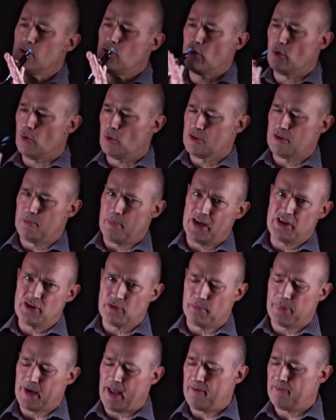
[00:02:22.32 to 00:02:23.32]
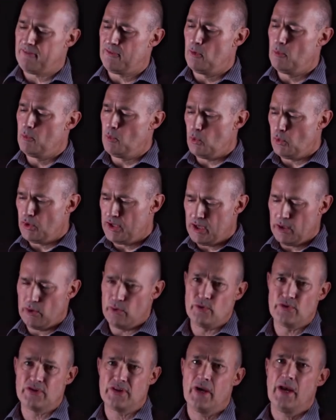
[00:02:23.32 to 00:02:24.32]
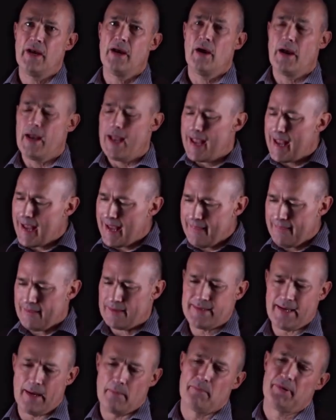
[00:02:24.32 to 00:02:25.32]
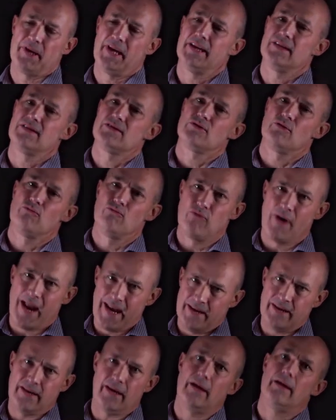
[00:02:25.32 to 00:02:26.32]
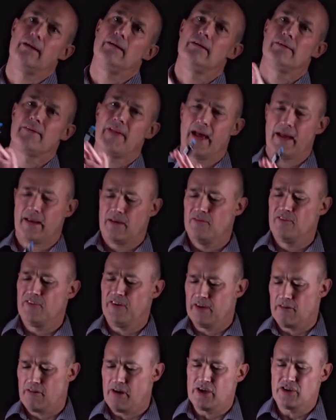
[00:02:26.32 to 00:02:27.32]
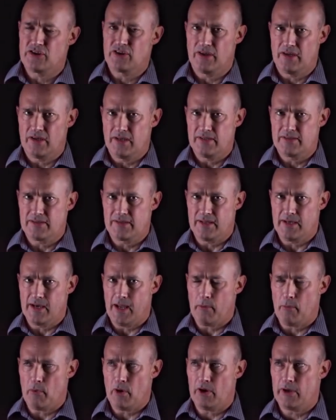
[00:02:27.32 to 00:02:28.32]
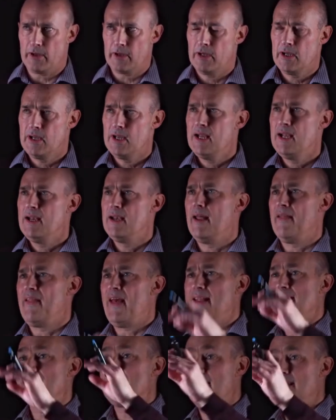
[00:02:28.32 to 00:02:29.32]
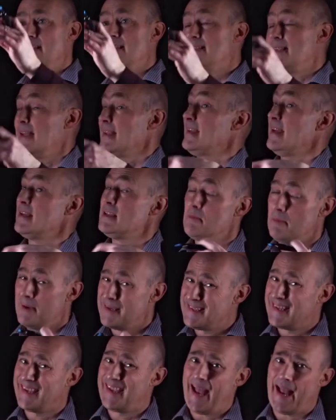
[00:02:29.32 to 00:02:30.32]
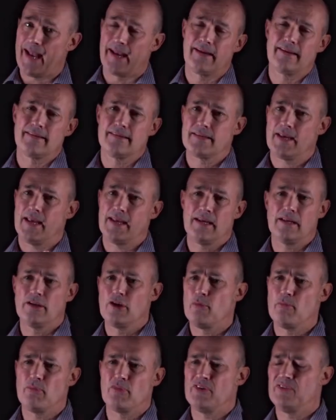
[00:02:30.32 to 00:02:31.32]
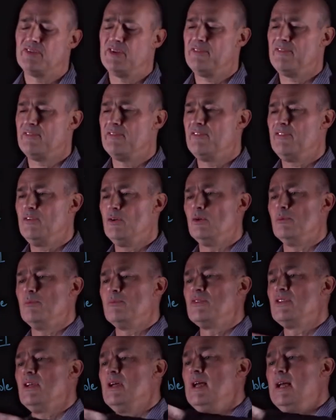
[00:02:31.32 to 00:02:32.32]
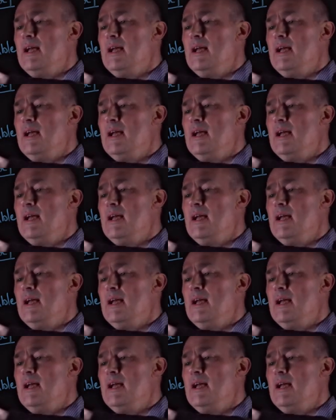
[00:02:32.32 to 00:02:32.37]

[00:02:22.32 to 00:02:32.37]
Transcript: your automation platform will use in the templates to render that configuration and into the network. Now that intended state database again can take a number of different forms.